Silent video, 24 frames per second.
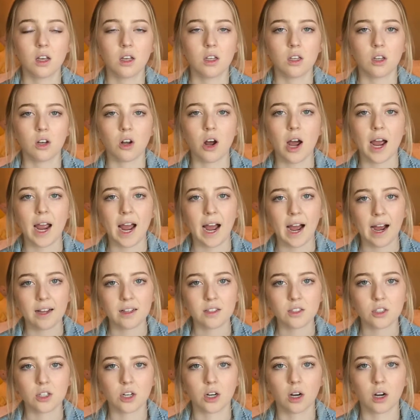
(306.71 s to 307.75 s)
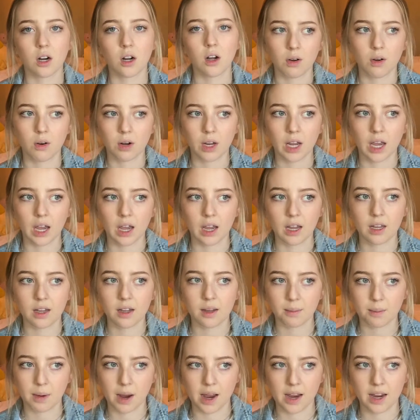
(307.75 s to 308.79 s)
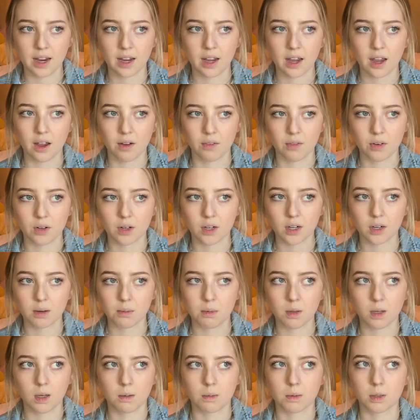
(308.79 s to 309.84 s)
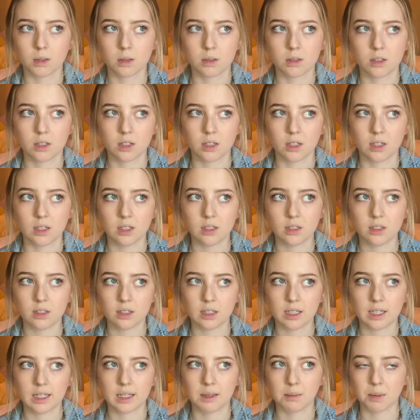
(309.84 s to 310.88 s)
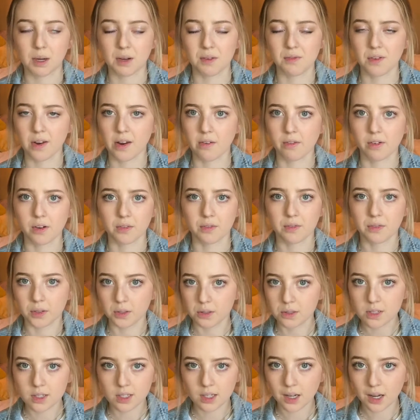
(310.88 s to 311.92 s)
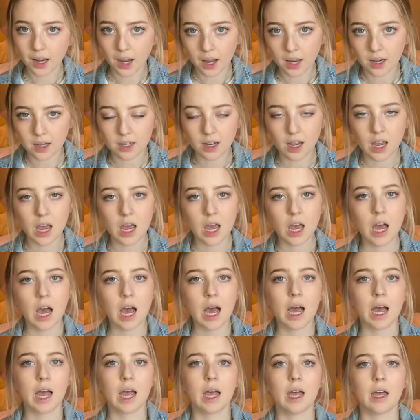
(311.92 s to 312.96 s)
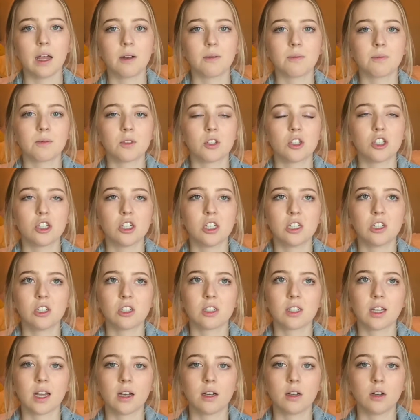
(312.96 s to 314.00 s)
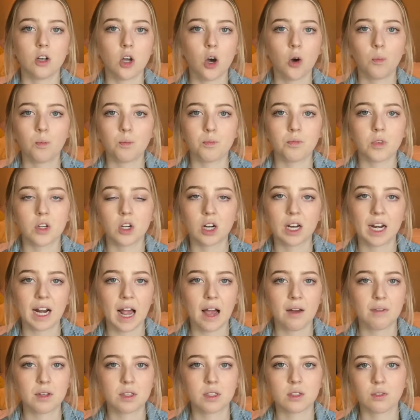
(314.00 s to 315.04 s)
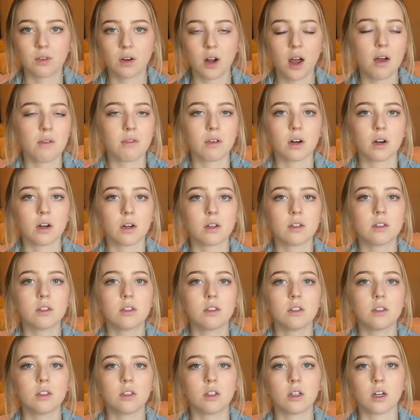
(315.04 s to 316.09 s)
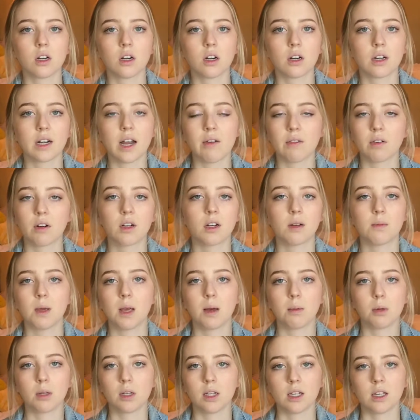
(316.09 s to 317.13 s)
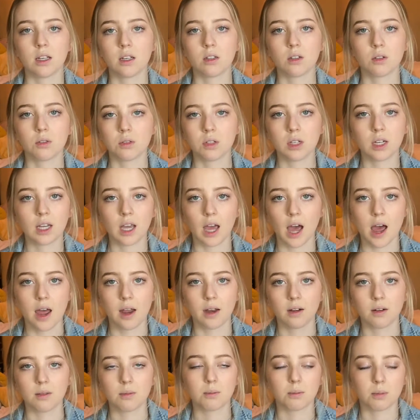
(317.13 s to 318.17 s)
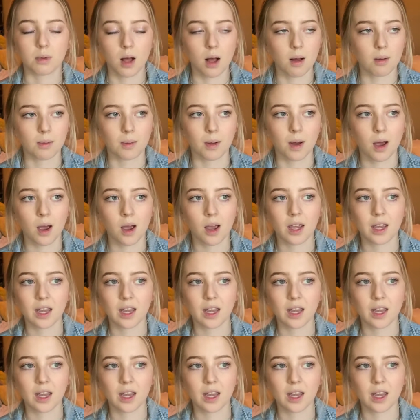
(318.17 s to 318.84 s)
You know, I asked her, okay, am I ever gonna be able to eat my favorite foods again? And she just said, nope, you're gonna have this forever. You're never gonna be able to eat gluten again, blah, blah.